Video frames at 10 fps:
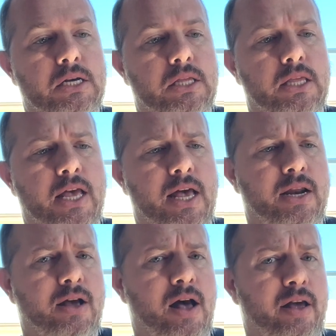that
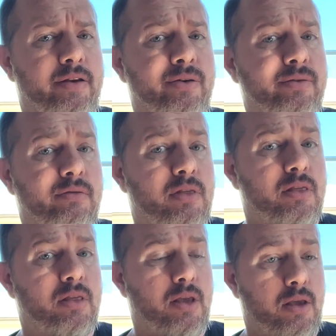I don't
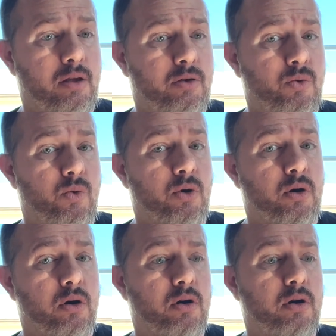think
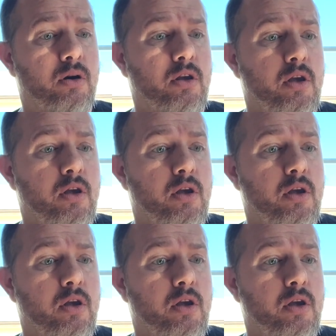were